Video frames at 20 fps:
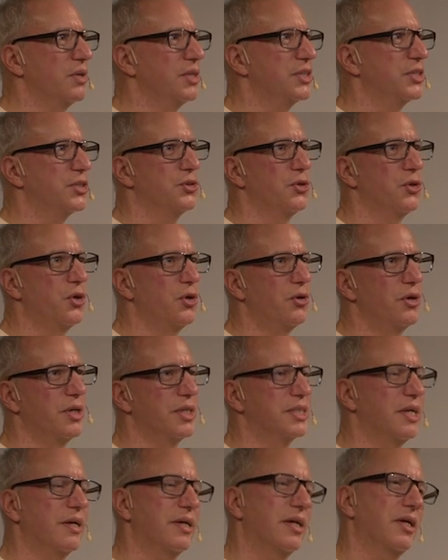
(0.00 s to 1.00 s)
this store, and
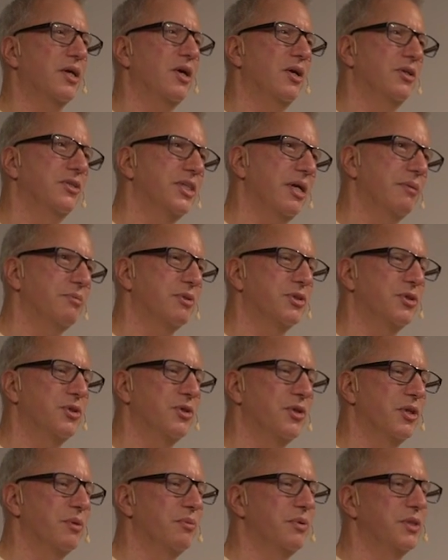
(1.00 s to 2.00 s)
it's like a concept
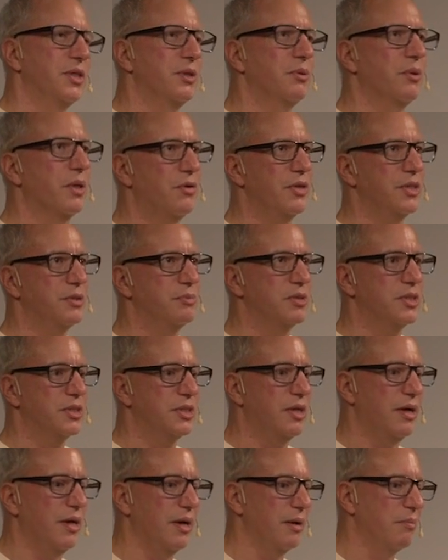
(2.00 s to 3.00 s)
store that we do at Christmas
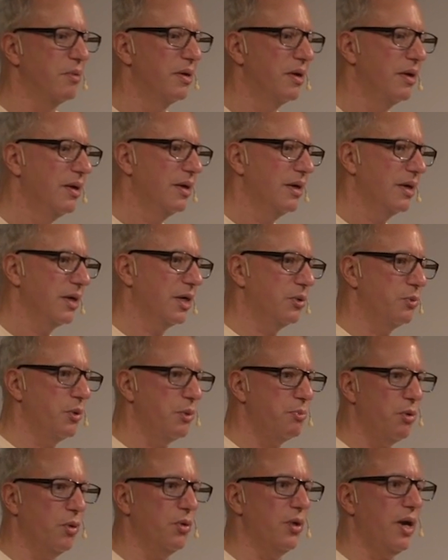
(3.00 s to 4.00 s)
time. Could we
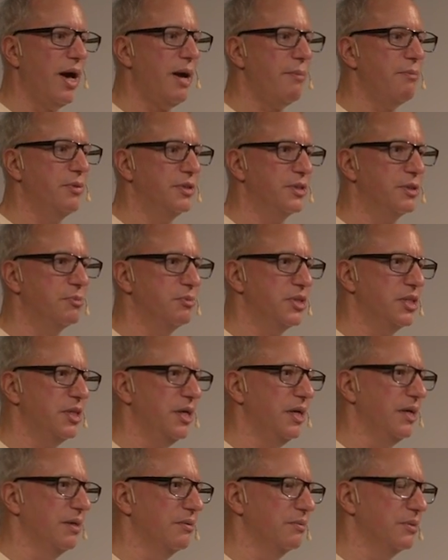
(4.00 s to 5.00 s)
put the happiness
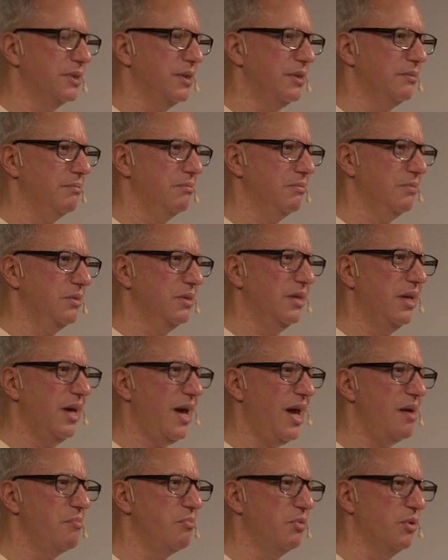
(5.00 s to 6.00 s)
machine? I was like, well,
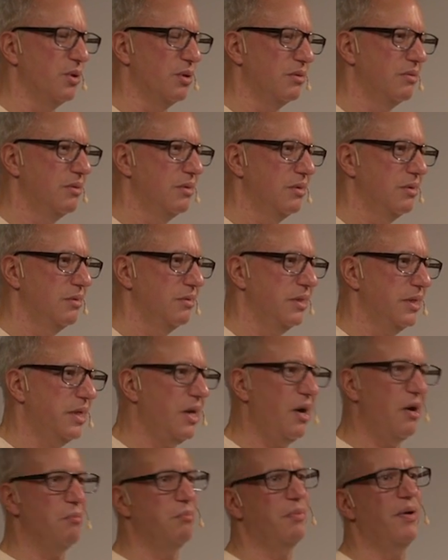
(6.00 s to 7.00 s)
yeah, but you
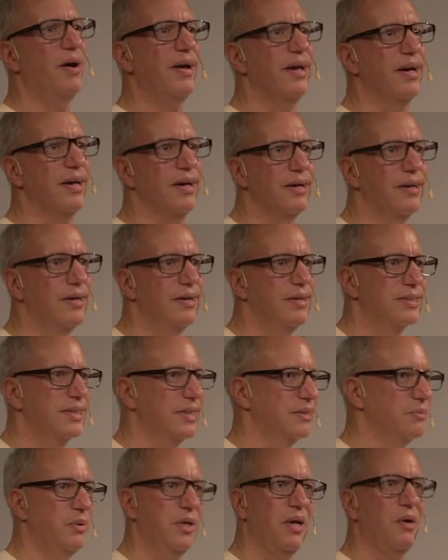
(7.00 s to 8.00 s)
can't buy it. So
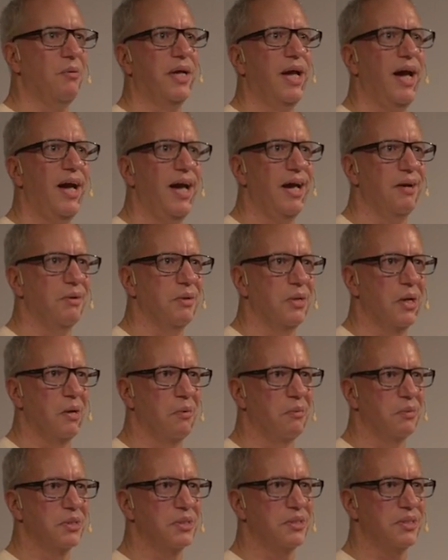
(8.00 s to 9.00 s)
we don't care,
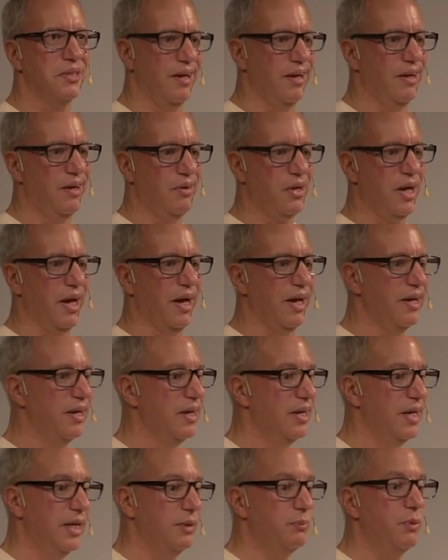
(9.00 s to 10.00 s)
we're just like, okay.
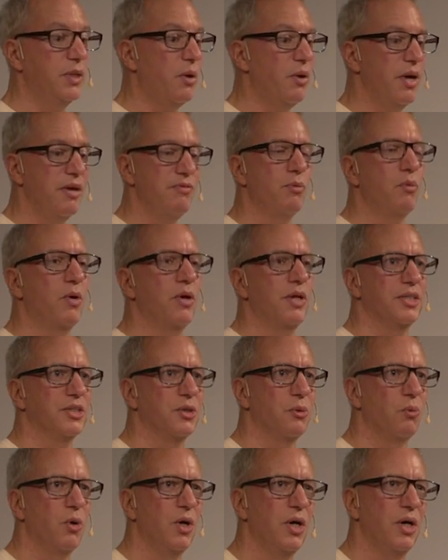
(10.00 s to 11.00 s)
If we don't even want it
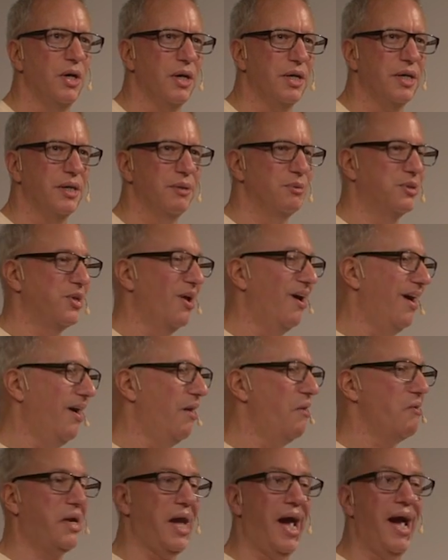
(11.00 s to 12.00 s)
to work, I was
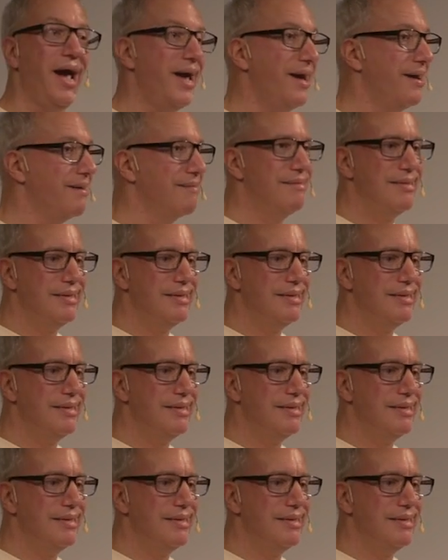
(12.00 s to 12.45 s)
like, okay,